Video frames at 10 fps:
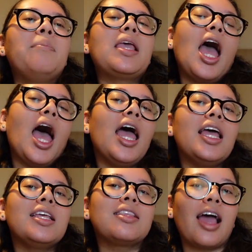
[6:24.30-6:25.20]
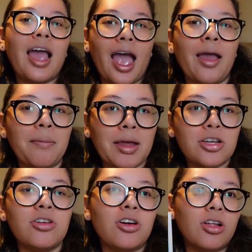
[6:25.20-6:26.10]
because I
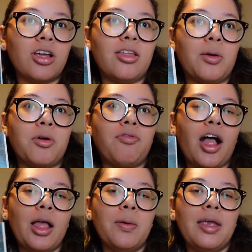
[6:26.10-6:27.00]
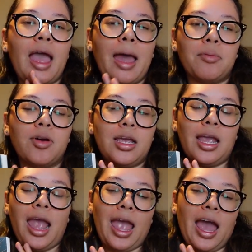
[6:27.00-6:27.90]
mentioned earlier that we're following
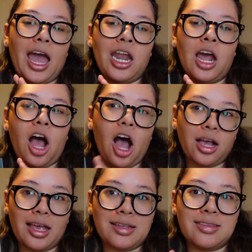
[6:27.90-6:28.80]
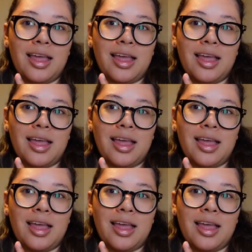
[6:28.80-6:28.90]
Emery and August,